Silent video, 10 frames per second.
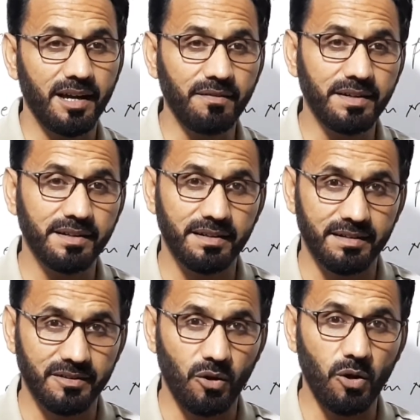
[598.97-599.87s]
Every year,
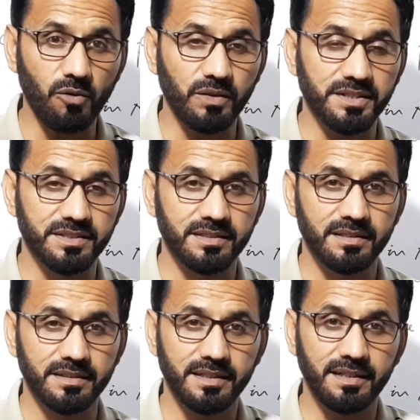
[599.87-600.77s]
always,
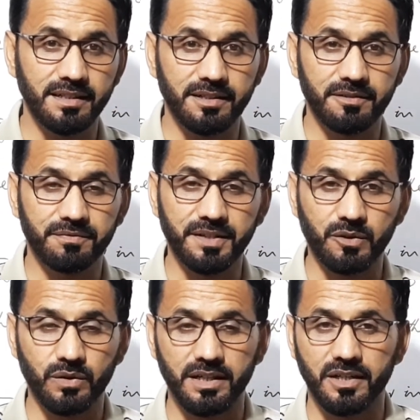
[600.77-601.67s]
daily,
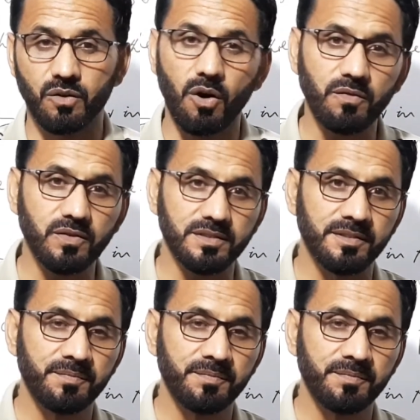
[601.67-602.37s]
frequently, often.